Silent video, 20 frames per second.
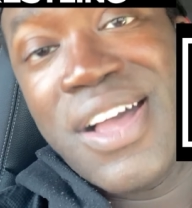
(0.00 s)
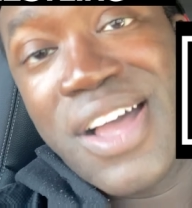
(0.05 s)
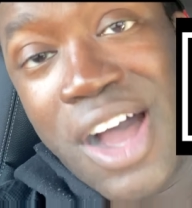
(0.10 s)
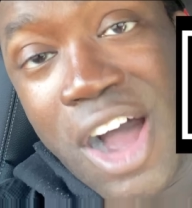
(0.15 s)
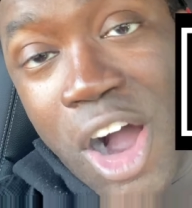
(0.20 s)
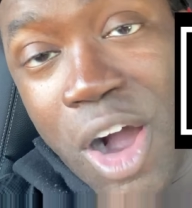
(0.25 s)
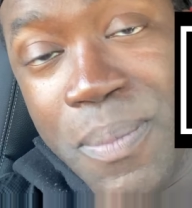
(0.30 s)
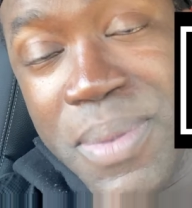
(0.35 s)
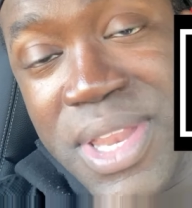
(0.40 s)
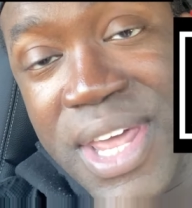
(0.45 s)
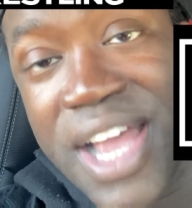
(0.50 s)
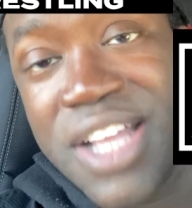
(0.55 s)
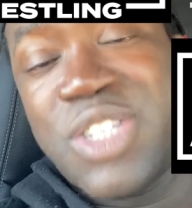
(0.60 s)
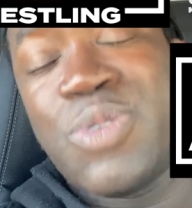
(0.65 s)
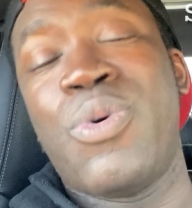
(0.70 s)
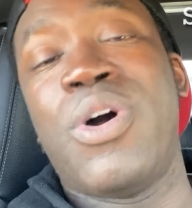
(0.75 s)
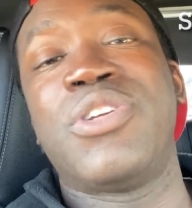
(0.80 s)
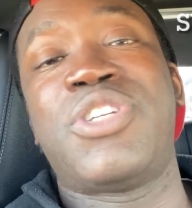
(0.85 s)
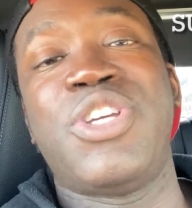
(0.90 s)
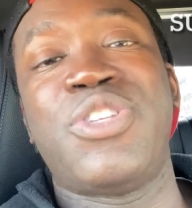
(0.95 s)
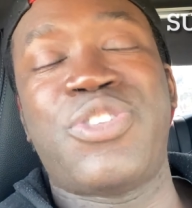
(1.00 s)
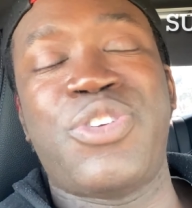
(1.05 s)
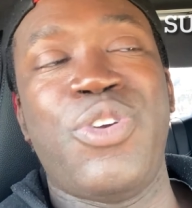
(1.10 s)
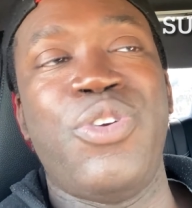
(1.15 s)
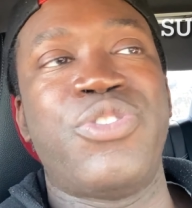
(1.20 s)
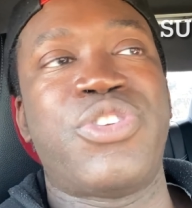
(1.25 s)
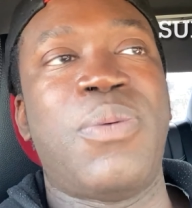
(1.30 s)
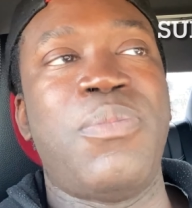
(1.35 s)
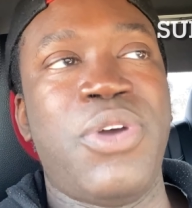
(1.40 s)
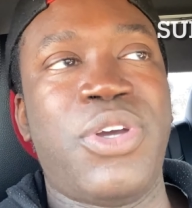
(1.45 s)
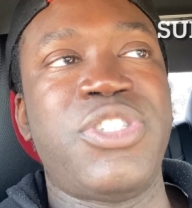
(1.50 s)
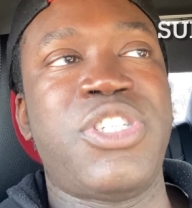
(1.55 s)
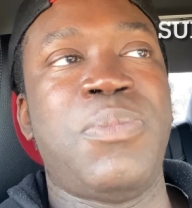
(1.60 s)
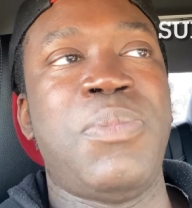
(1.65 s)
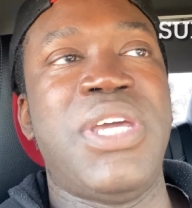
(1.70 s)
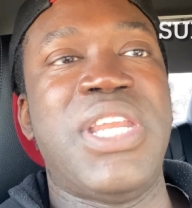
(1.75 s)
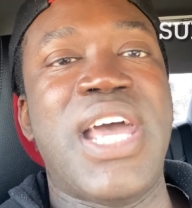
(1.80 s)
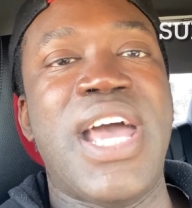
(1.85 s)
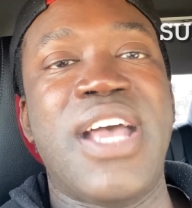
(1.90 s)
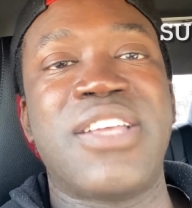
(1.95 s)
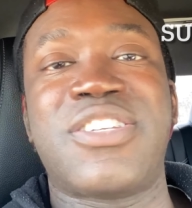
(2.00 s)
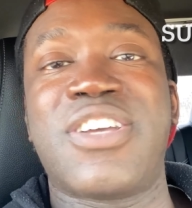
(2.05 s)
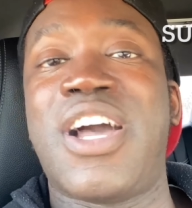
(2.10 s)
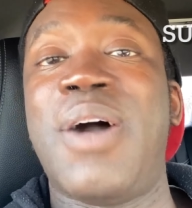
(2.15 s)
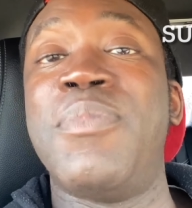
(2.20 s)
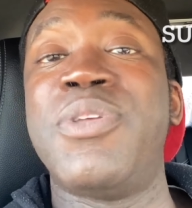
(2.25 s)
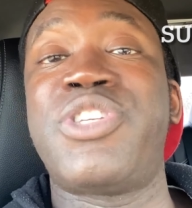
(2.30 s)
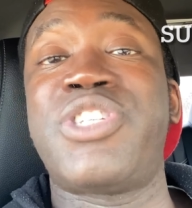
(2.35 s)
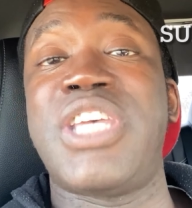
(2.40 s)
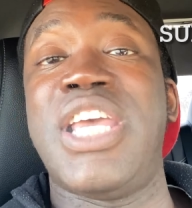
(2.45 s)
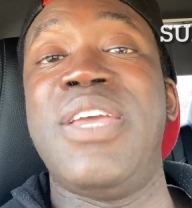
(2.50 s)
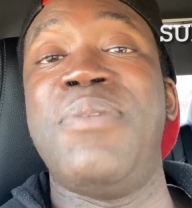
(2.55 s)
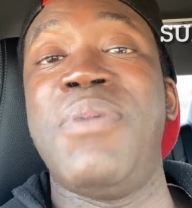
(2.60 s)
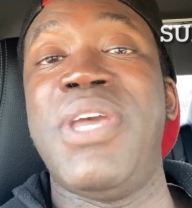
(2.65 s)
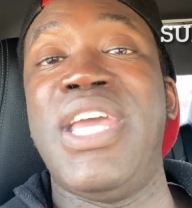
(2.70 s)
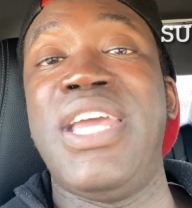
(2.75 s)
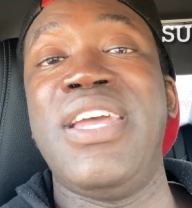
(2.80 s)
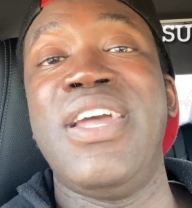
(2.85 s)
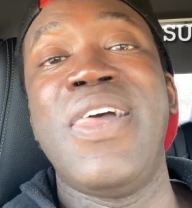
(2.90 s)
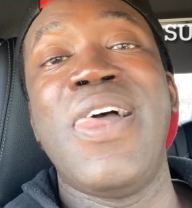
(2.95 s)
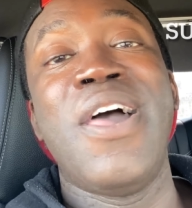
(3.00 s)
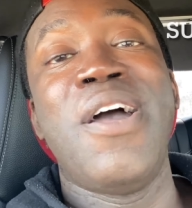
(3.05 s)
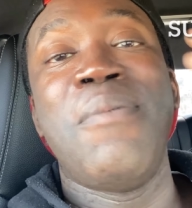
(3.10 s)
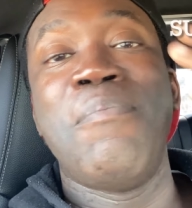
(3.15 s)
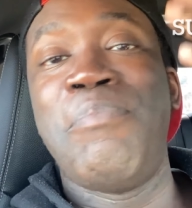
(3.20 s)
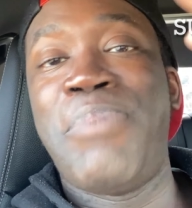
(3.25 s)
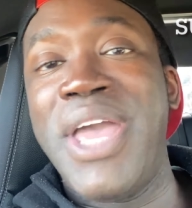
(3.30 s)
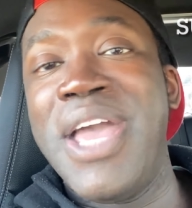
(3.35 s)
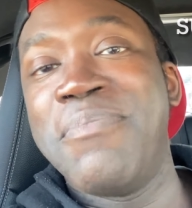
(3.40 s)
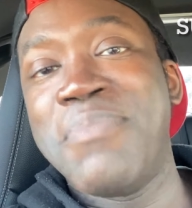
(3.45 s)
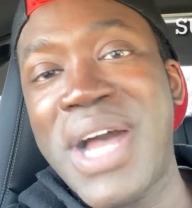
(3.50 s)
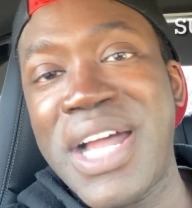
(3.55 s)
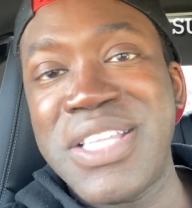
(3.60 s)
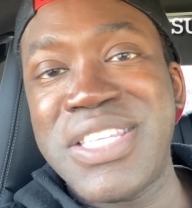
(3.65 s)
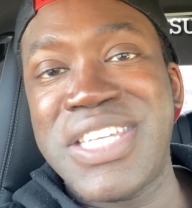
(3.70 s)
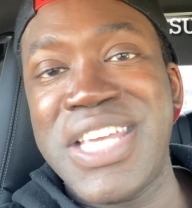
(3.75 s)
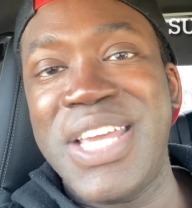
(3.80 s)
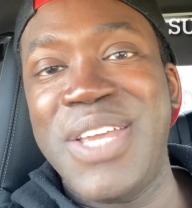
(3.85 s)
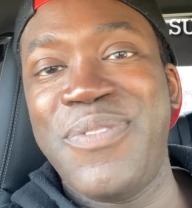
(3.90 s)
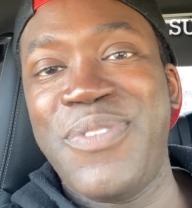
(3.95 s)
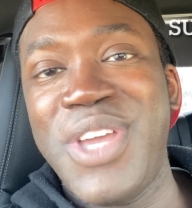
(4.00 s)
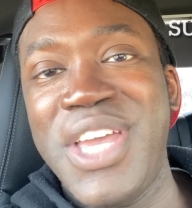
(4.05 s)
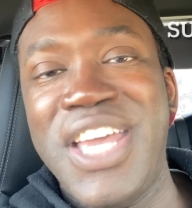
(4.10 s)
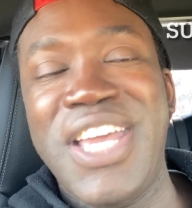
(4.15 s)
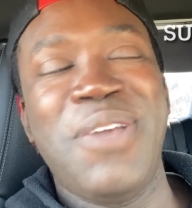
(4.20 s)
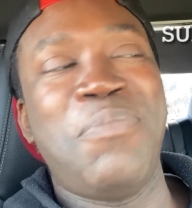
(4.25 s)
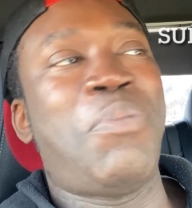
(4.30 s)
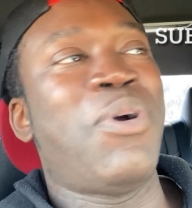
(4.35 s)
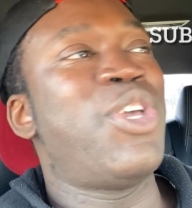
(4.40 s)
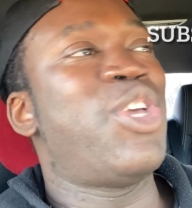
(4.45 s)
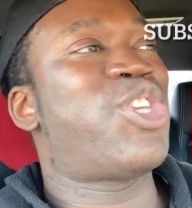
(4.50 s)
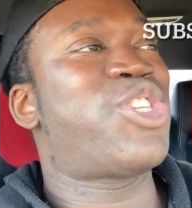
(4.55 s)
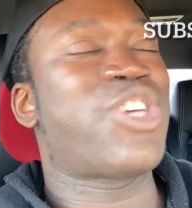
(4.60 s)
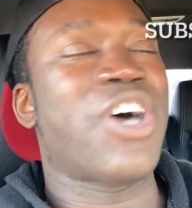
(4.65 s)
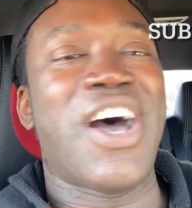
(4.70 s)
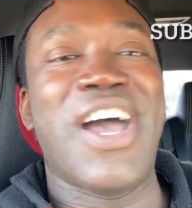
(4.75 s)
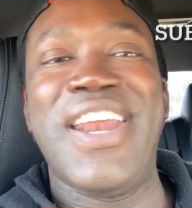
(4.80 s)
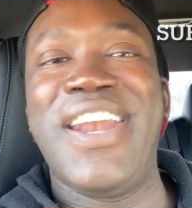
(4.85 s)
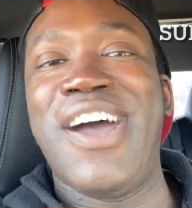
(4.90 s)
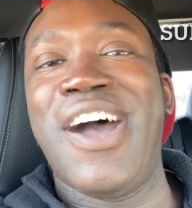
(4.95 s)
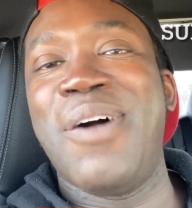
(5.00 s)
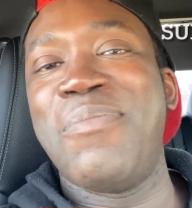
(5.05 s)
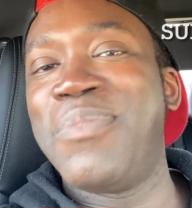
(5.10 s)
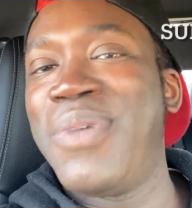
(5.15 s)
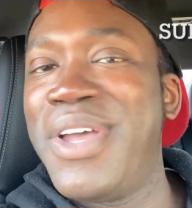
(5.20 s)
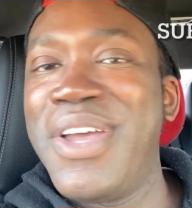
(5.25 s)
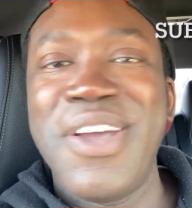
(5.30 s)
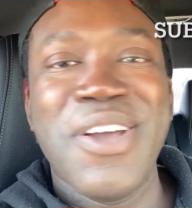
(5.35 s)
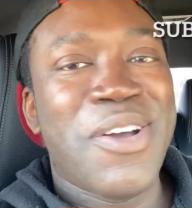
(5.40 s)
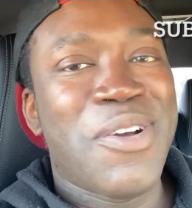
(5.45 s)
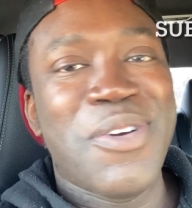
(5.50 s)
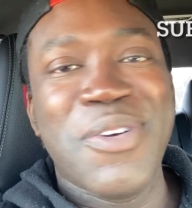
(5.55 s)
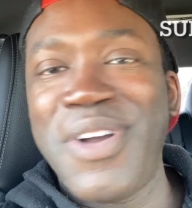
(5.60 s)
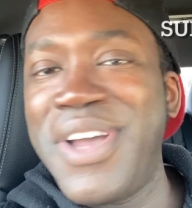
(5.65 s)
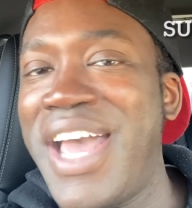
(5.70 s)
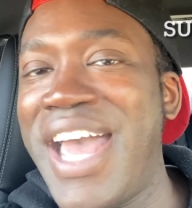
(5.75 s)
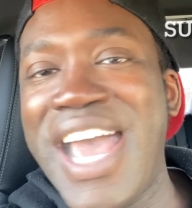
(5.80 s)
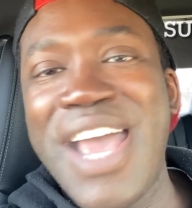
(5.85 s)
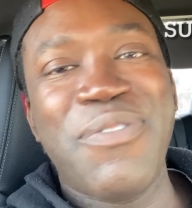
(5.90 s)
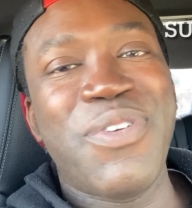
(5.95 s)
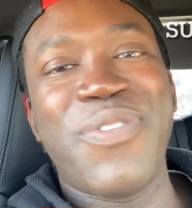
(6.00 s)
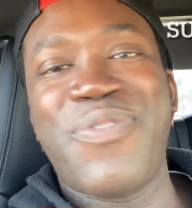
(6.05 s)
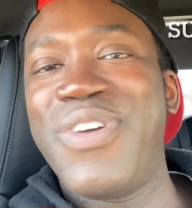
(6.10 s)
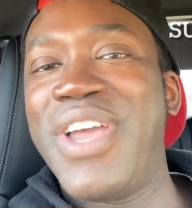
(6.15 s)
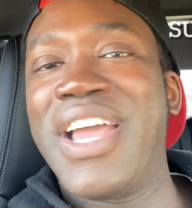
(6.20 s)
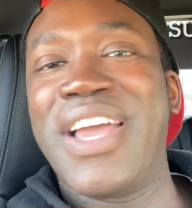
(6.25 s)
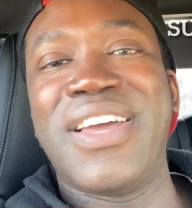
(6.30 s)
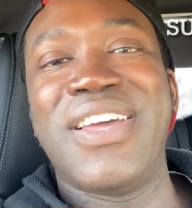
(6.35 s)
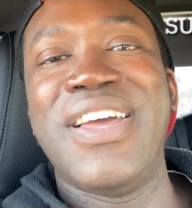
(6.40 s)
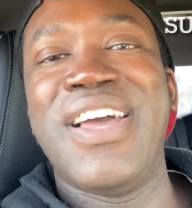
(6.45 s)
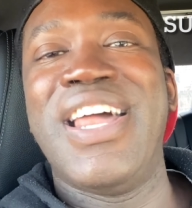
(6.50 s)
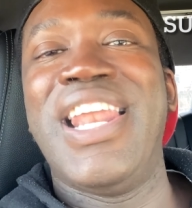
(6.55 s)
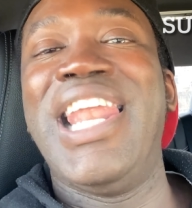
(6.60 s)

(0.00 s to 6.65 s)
I'll be there to watch it too. So I'm looking to be there. So come and see me. Bitman TV. Put your sign up. Everything.